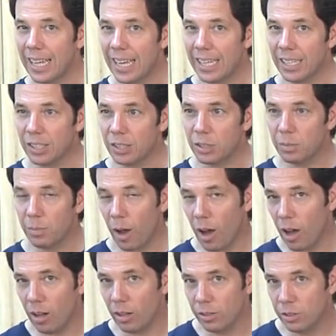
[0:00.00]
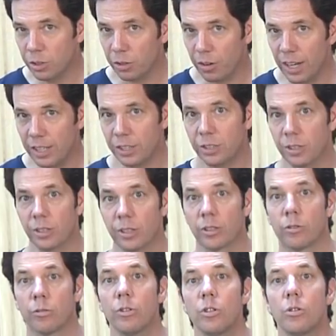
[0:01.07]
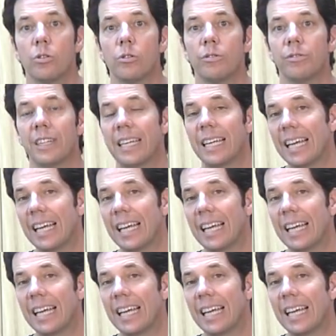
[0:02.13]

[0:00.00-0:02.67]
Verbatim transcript: a small trench or groove,